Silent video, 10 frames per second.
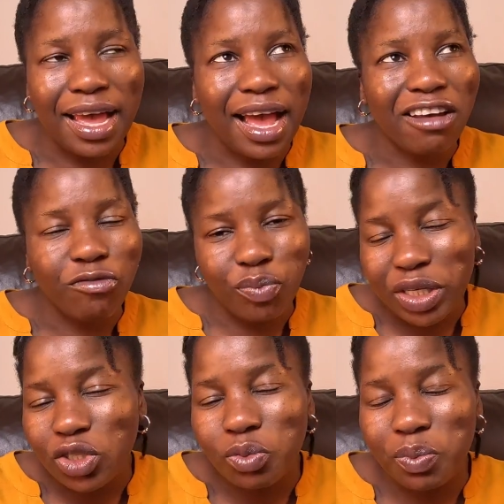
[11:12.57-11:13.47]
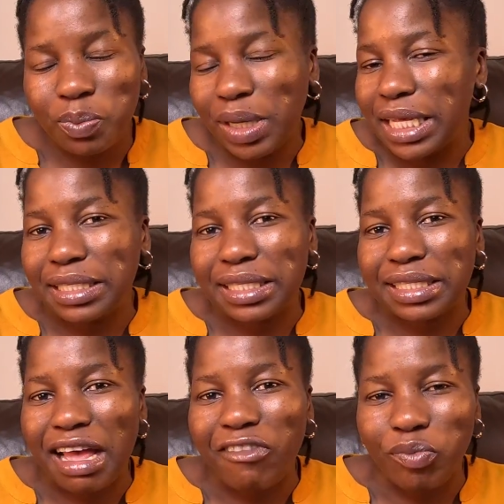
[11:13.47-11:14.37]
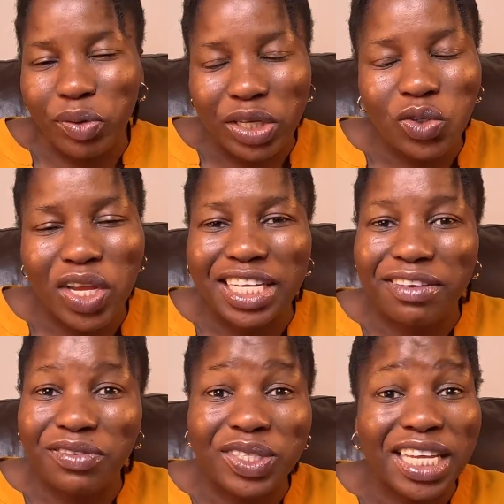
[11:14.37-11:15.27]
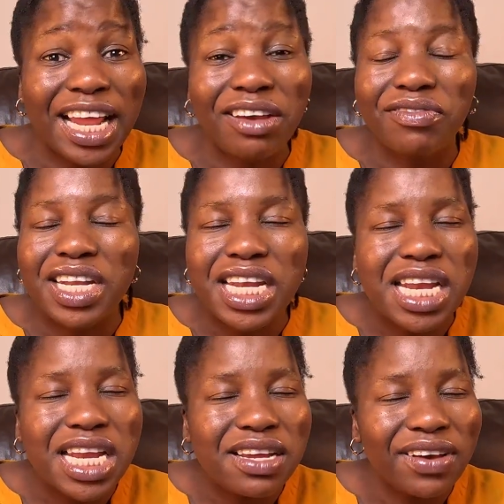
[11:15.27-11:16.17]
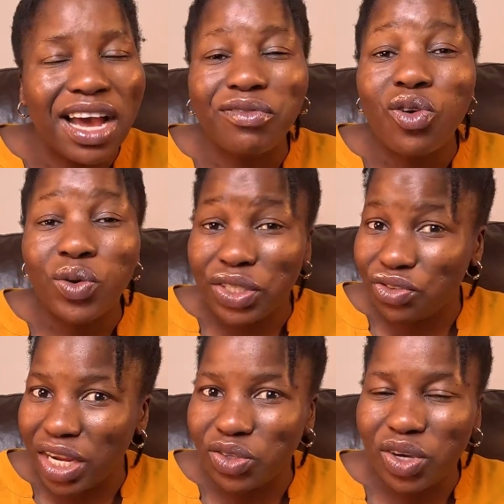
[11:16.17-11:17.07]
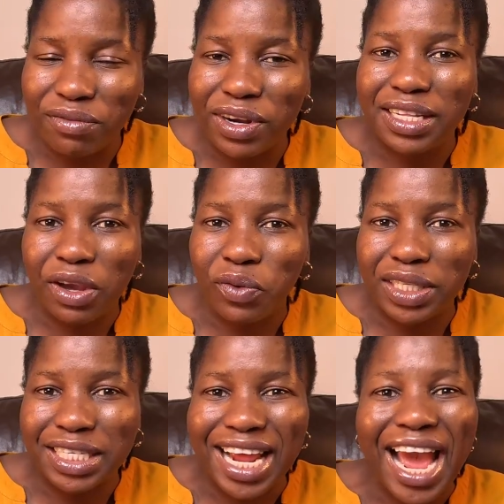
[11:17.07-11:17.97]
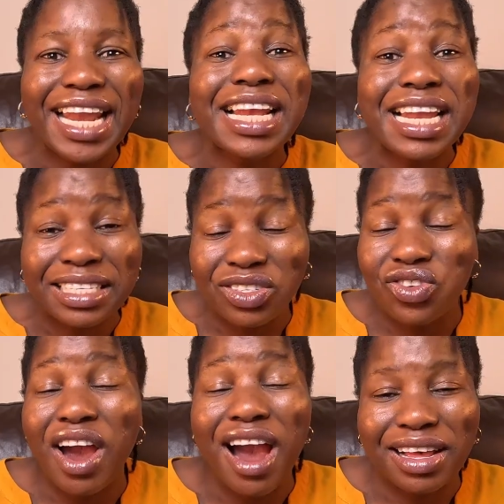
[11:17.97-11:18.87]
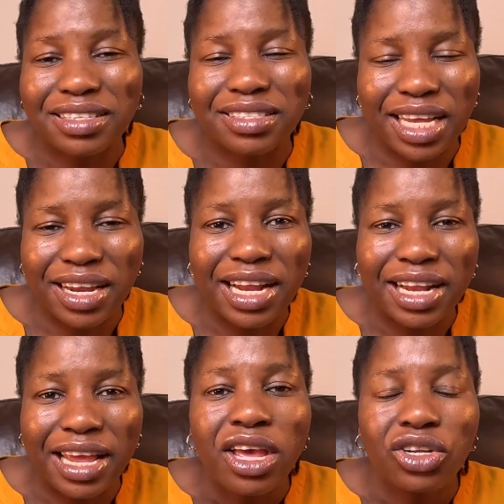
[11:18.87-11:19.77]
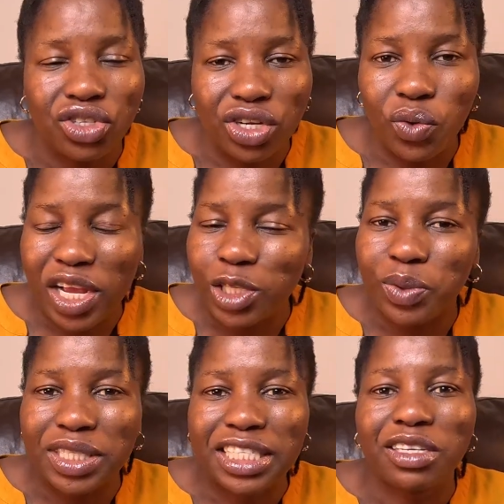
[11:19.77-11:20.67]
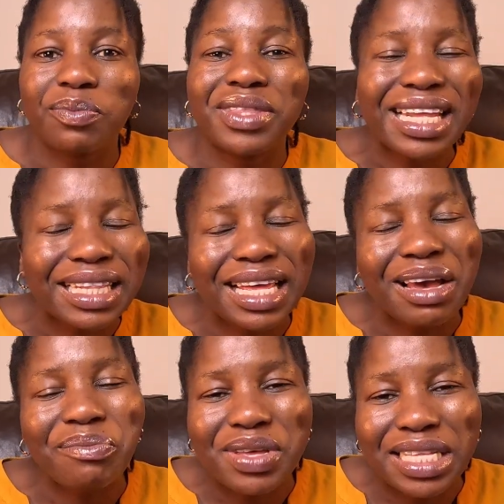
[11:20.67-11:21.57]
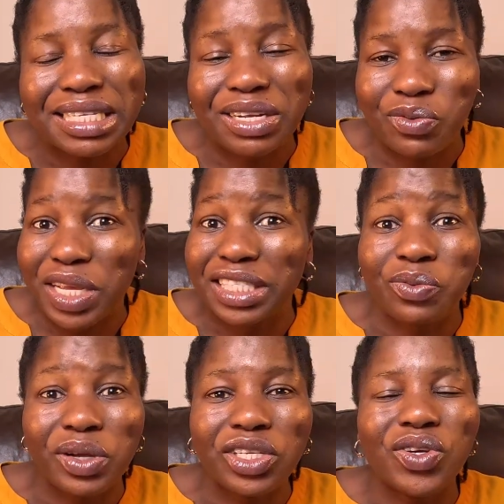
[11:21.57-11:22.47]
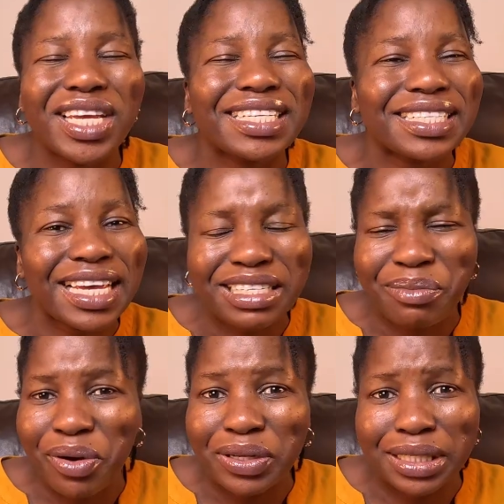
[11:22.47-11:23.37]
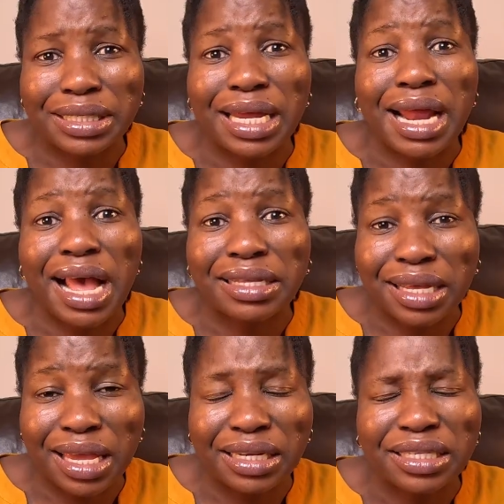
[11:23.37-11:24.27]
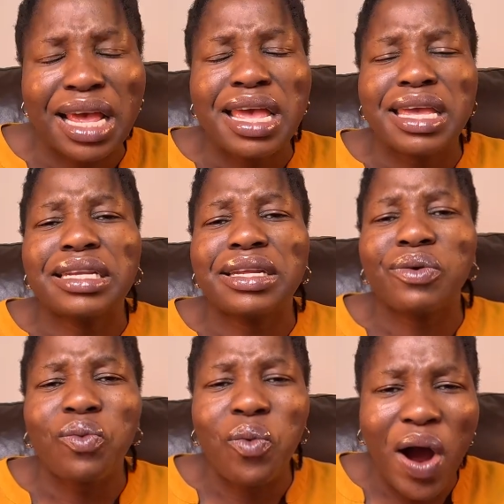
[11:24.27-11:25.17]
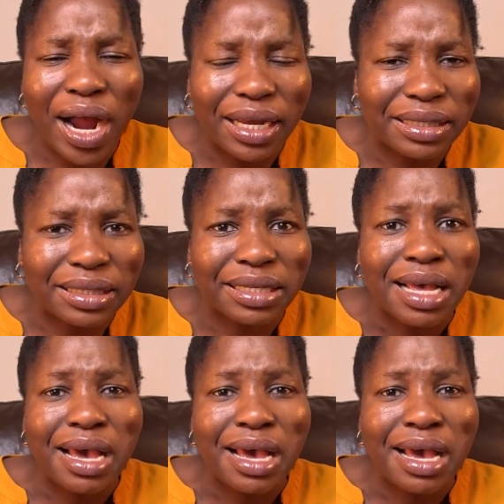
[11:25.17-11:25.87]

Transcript: I've been to places, I've been to interviews, and I've always tried to avoid that question. Unless you are asked directly, do you require sponsorship? Then there are means and ways in which you can skirt about it and answer it in a wise,